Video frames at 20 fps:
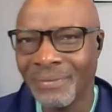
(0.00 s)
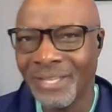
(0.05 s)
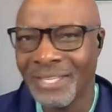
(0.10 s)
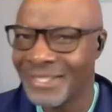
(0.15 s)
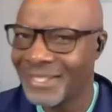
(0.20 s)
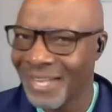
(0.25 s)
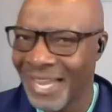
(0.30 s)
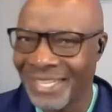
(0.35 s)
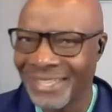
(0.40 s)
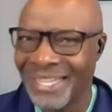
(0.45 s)

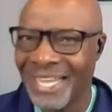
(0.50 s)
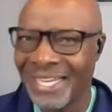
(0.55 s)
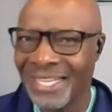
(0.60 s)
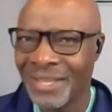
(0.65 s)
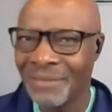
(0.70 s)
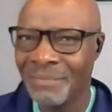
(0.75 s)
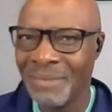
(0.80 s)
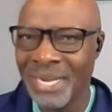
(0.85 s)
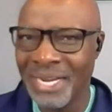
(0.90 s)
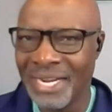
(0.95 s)
it's like that
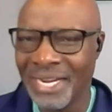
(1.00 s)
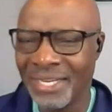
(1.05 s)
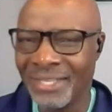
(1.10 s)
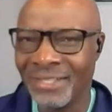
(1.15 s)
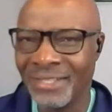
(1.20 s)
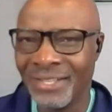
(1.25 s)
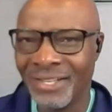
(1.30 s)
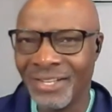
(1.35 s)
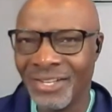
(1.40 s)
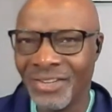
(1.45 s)
comedian.
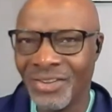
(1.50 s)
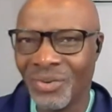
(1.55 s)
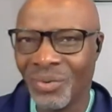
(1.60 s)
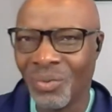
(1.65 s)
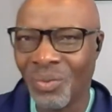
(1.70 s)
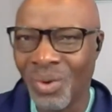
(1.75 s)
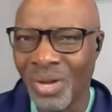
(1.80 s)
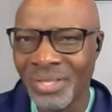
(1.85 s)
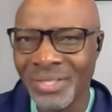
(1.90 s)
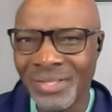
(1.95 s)

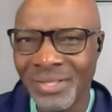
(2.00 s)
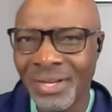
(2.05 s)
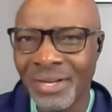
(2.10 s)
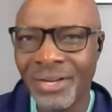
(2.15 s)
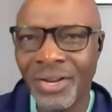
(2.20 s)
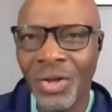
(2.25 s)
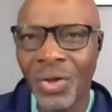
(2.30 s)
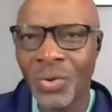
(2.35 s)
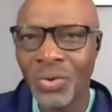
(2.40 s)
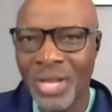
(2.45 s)
Once they
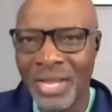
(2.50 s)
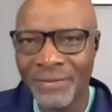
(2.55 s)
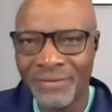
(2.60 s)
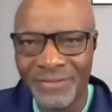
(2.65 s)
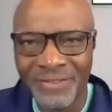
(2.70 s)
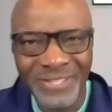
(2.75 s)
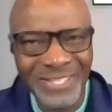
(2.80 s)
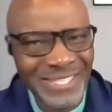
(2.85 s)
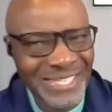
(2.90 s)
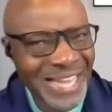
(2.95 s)
know
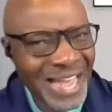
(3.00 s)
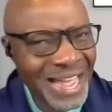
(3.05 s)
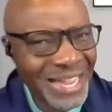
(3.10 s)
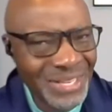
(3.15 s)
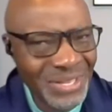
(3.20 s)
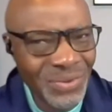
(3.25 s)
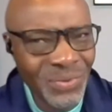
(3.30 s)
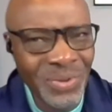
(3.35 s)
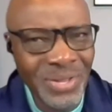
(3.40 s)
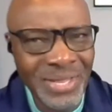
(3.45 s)
they've
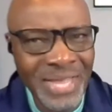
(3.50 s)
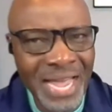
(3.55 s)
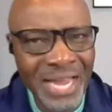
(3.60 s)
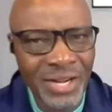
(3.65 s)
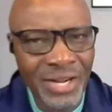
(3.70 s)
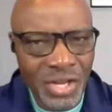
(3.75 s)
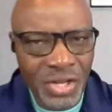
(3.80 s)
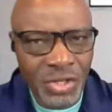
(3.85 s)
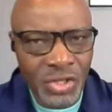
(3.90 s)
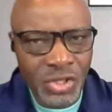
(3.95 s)
got you in
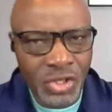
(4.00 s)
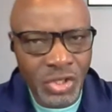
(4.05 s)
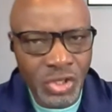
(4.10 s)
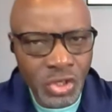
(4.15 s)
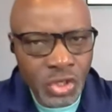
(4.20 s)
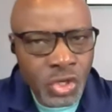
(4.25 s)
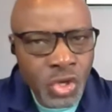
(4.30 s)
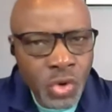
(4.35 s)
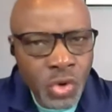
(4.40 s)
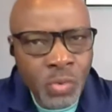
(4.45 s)
that
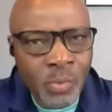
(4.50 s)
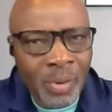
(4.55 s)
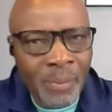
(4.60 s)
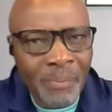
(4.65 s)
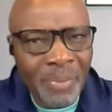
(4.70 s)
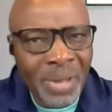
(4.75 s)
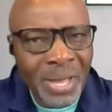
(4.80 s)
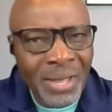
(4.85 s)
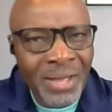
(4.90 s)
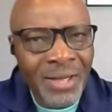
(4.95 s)
humor
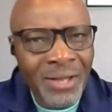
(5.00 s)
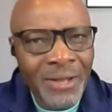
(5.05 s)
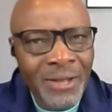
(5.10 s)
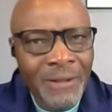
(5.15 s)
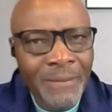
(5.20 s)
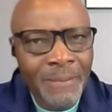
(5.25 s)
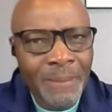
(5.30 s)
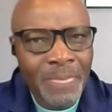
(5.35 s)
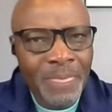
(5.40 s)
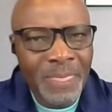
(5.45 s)

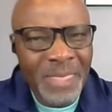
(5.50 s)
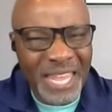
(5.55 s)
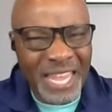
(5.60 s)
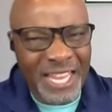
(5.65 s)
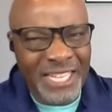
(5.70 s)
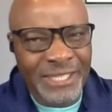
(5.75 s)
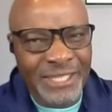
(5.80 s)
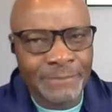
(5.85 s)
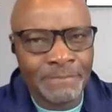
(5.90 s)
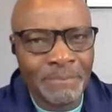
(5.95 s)
bug,
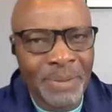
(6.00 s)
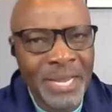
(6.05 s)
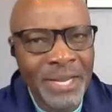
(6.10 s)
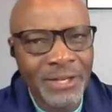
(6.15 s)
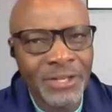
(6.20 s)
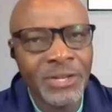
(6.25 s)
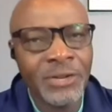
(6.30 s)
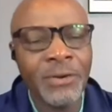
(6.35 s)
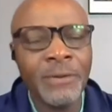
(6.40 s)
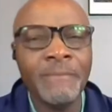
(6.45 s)
it's
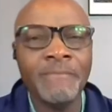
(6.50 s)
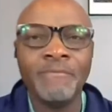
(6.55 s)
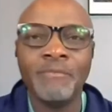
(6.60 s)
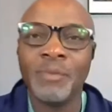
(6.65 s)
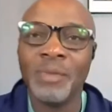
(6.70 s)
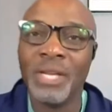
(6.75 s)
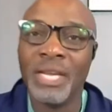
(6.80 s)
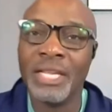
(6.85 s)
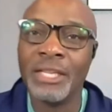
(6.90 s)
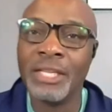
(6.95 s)
bitten you,
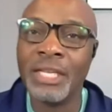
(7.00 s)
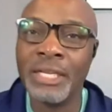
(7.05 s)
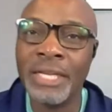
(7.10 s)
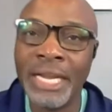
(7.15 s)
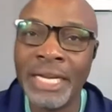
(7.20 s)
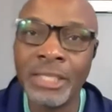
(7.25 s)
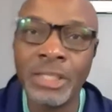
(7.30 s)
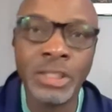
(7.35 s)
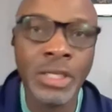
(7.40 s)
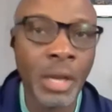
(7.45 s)
and then
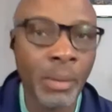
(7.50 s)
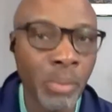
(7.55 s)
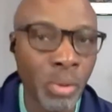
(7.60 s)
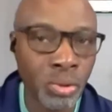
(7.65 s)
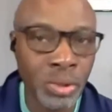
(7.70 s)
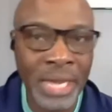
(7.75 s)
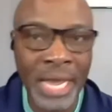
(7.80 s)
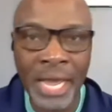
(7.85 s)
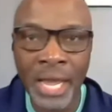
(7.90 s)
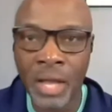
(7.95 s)
they
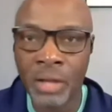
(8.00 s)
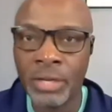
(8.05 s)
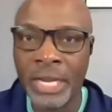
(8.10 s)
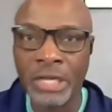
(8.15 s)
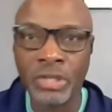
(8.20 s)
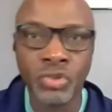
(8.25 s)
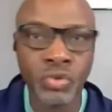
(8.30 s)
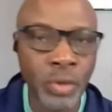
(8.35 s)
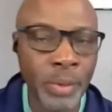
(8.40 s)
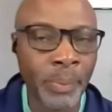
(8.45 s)
double down,
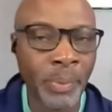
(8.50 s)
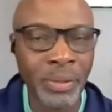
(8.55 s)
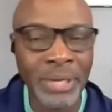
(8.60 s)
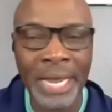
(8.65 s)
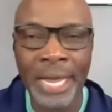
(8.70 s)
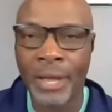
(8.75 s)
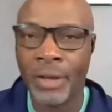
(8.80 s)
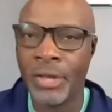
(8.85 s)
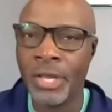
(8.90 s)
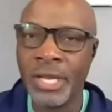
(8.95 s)
they triple
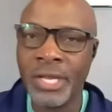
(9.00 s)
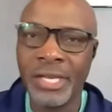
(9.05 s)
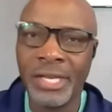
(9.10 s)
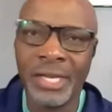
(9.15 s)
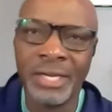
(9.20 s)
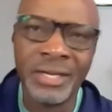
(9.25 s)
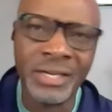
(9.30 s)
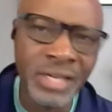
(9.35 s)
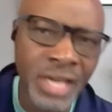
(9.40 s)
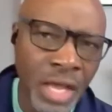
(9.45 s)
down.
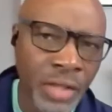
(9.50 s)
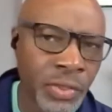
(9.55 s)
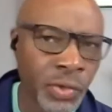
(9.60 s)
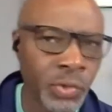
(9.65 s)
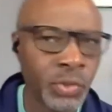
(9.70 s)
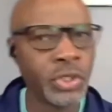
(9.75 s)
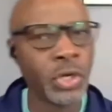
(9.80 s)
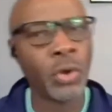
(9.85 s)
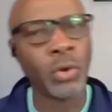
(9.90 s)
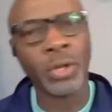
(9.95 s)

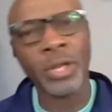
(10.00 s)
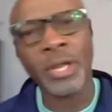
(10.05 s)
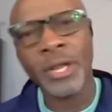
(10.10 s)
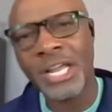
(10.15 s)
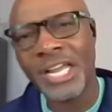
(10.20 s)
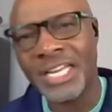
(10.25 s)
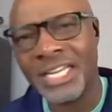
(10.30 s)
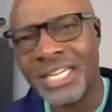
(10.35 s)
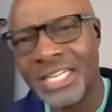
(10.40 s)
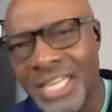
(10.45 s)
Another joke,
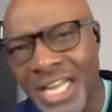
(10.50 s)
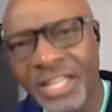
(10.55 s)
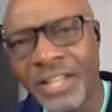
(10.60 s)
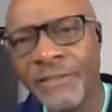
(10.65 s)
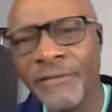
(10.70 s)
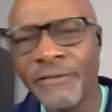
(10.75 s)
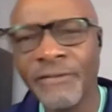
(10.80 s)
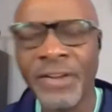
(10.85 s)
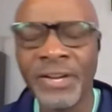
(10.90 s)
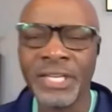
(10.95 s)

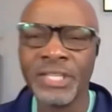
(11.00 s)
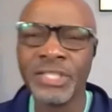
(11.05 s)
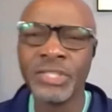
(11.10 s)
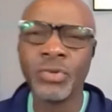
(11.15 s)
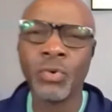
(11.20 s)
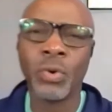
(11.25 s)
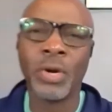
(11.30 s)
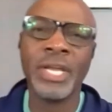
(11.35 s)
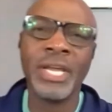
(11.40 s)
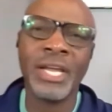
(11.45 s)
another funny
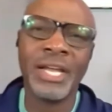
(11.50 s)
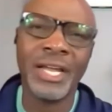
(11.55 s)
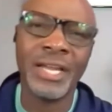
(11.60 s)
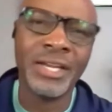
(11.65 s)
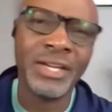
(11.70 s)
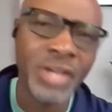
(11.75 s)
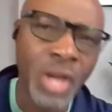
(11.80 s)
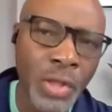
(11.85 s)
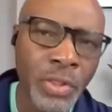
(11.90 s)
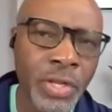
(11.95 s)
story,
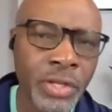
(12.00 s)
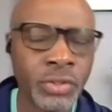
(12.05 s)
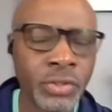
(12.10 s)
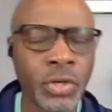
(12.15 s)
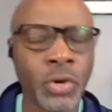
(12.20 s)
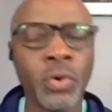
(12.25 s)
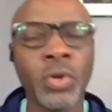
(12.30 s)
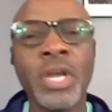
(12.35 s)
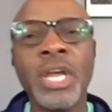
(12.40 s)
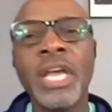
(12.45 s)
another
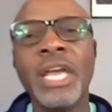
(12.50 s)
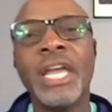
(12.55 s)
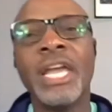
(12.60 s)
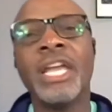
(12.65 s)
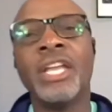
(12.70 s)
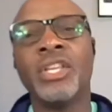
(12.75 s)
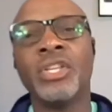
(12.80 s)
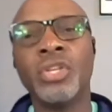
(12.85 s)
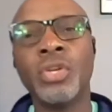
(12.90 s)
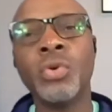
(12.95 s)
joke,
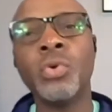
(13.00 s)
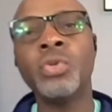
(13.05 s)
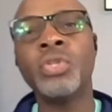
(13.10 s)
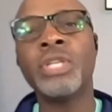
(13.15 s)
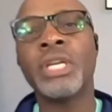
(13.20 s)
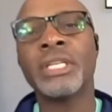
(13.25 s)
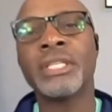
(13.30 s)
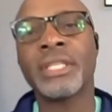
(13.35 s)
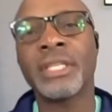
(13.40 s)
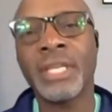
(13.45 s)
and you
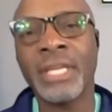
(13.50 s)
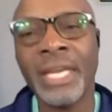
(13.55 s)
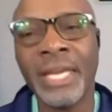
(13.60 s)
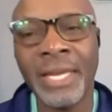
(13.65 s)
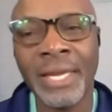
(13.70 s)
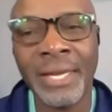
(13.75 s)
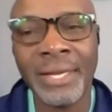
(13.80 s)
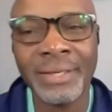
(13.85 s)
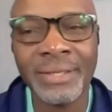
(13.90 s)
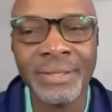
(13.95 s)
just
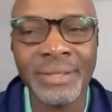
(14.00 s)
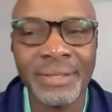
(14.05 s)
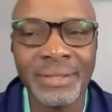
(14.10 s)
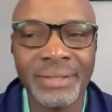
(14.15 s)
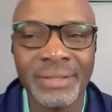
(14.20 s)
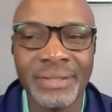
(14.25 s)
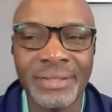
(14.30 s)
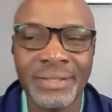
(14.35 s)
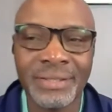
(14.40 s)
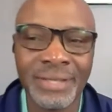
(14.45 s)
can't
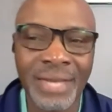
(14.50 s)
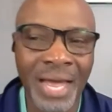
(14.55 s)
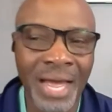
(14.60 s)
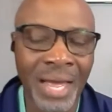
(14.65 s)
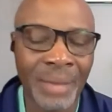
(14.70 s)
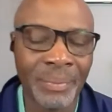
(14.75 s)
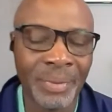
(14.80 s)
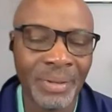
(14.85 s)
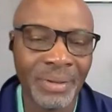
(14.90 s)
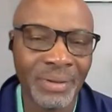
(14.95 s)

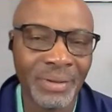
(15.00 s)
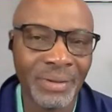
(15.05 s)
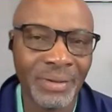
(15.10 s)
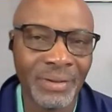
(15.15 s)
stop